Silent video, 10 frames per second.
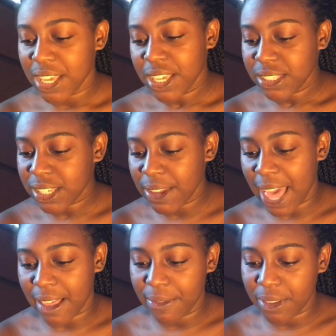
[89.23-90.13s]
So yeah,
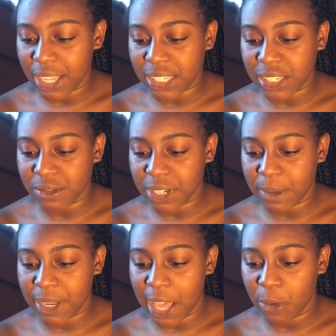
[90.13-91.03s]
I feel like this has really
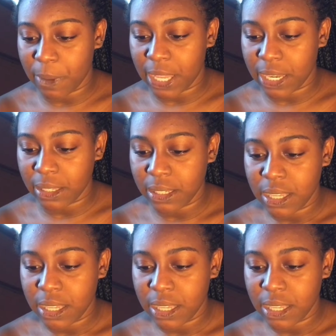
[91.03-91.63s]
been helping,